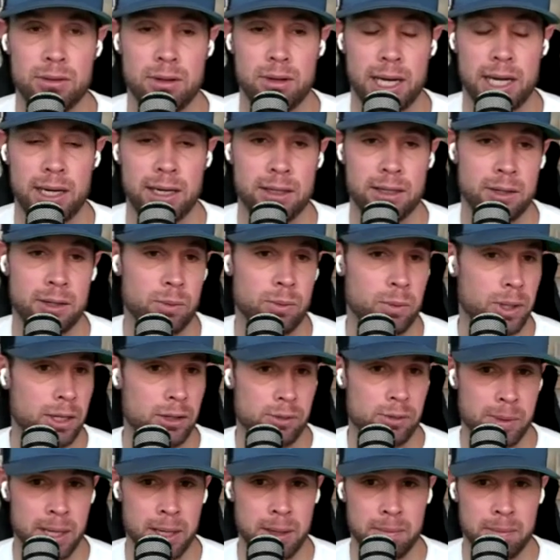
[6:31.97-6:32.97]
and he didn't win
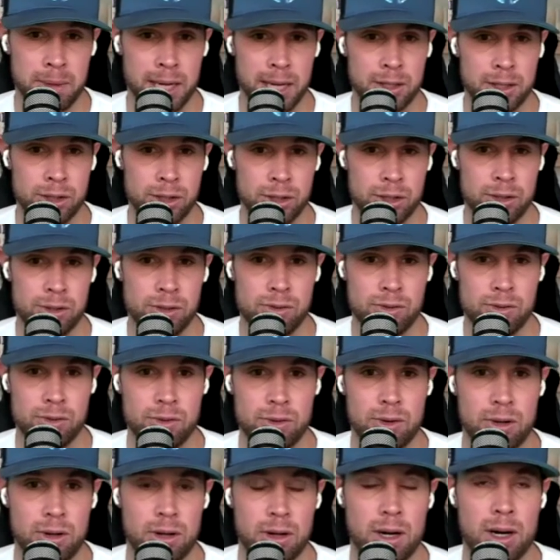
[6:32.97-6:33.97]
as many majors
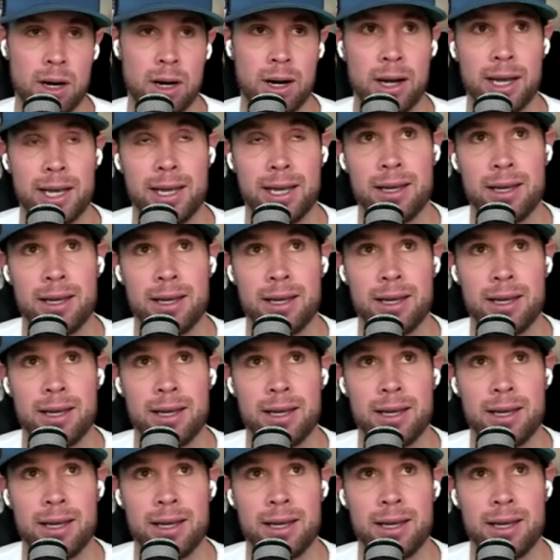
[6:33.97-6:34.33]
uh,